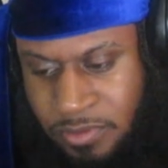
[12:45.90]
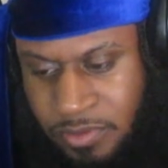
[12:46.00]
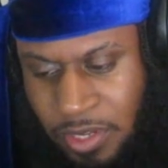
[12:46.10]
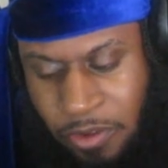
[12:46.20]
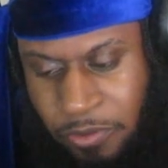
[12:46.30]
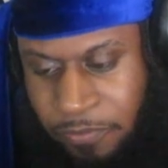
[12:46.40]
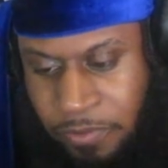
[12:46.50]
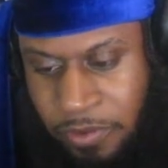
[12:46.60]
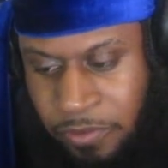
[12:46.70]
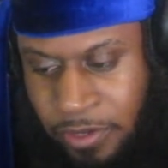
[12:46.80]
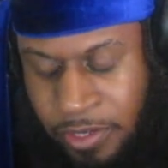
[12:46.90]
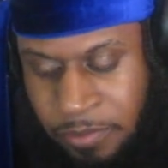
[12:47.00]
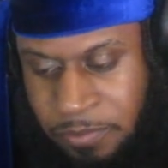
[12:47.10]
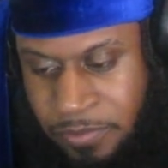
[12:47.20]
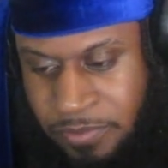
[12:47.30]
I don't even know her name.
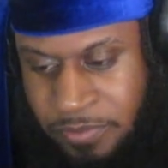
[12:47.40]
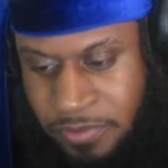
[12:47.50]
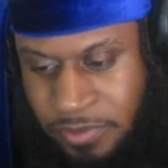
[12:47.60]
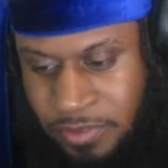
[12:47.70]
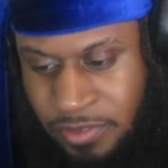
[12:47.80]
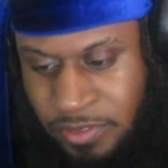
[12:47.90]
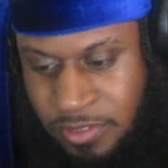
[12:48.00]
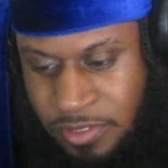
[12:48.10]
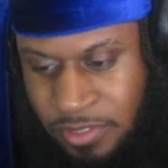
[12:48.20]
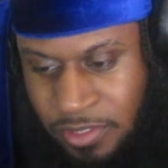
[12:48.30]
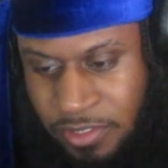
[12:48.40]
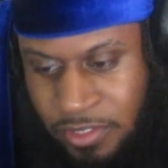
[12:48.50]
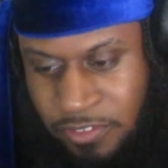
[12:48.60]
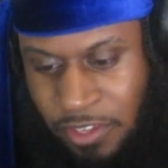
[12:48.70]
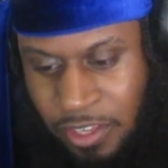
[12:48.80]

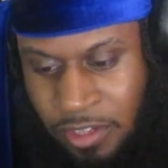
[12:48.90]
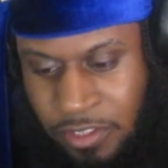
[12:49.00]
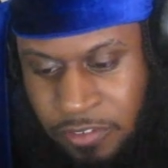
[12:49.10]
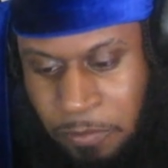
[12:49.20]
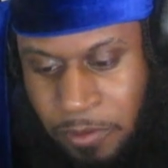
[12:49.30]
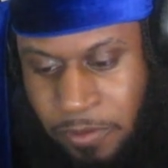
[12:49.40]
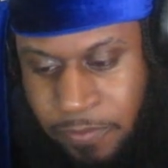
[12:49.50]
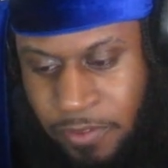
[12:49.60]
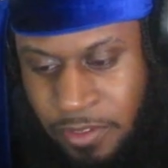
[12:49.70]
Looks like Elizabeth.